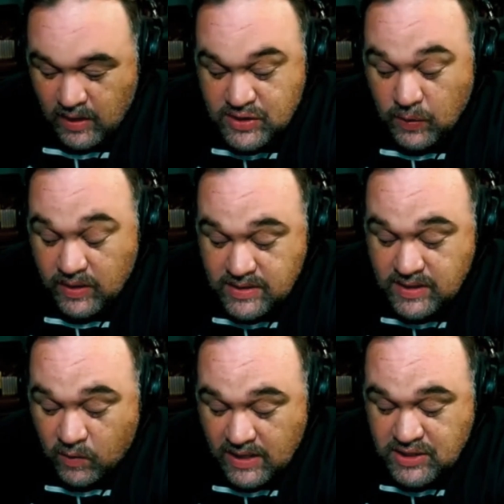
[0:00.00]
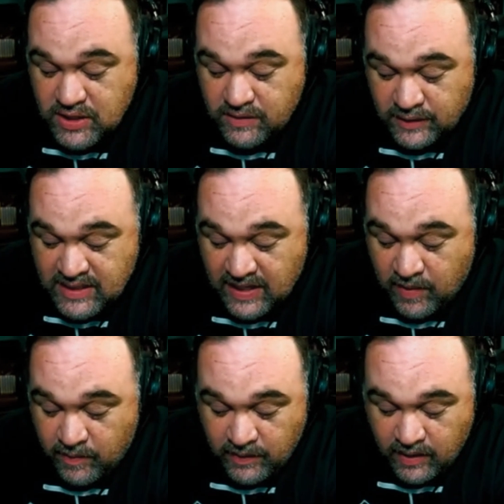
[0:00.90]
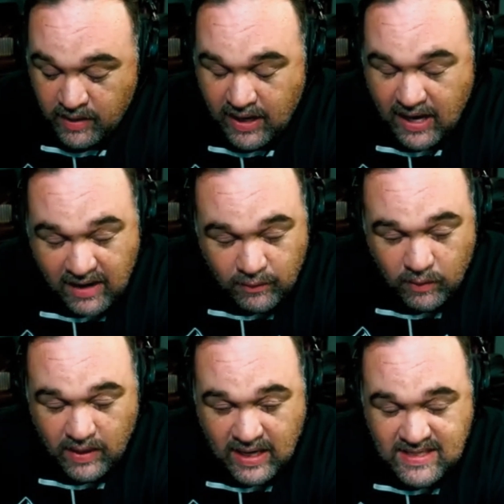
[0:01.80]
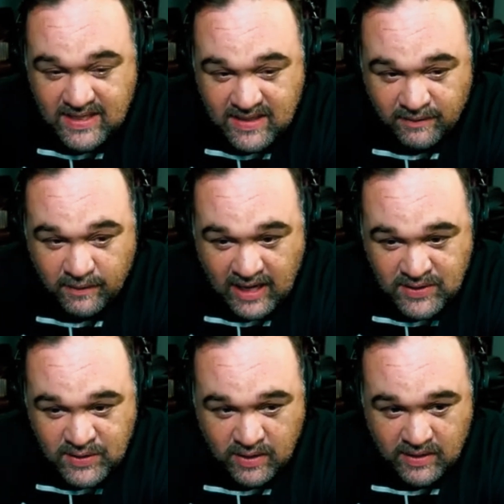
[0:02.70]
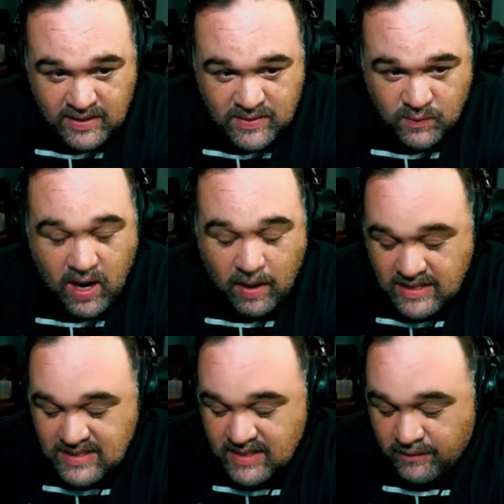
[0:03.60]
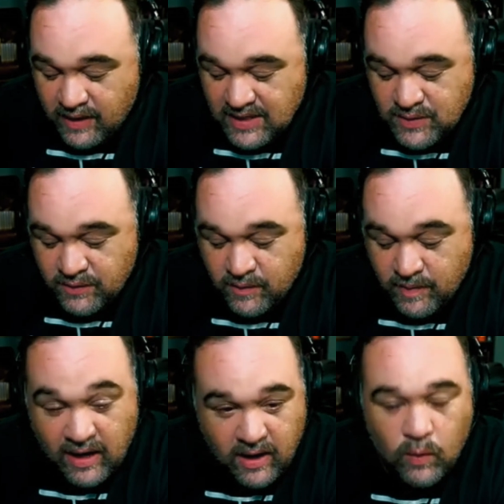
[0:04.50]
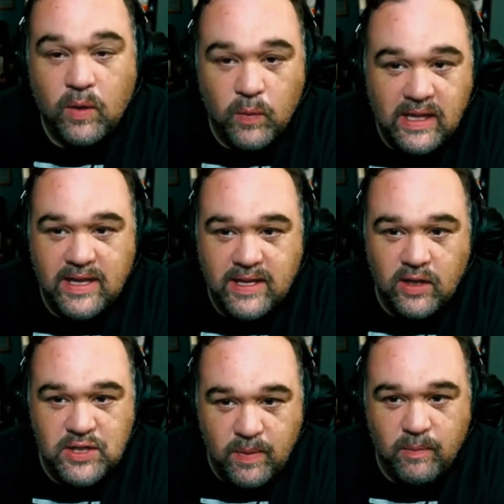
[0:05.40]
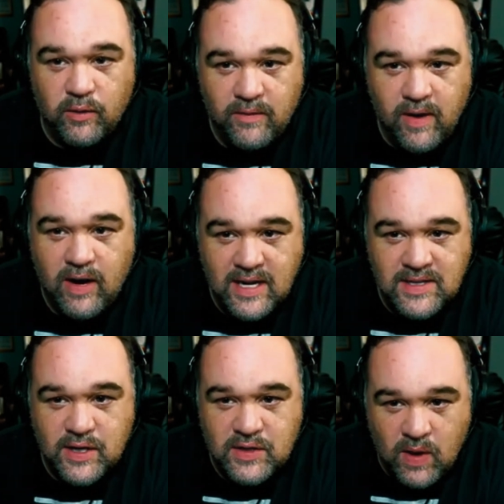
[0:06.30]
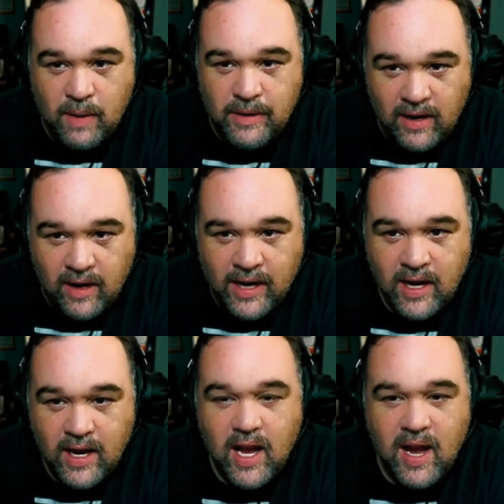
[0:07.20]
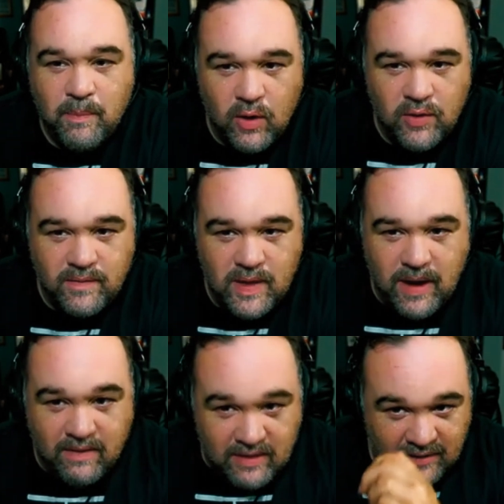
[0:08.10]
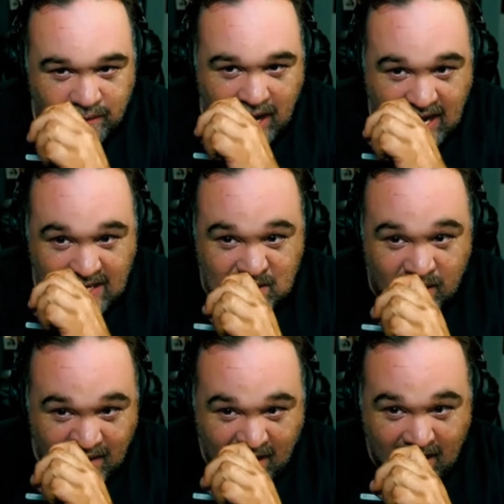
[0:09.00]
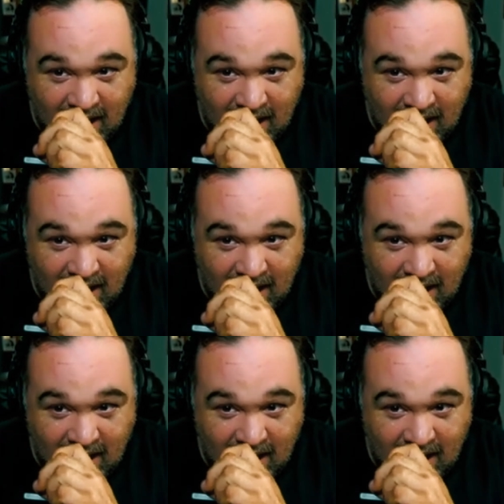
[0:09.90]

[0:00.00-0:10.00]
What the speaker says: So here's a question for Tim. Everyone has a different answer to this. Rob has a different answer from Eric. Well, really, the only two people who have ever answered is Rob and Eric, and both of them have a different answer. Sure.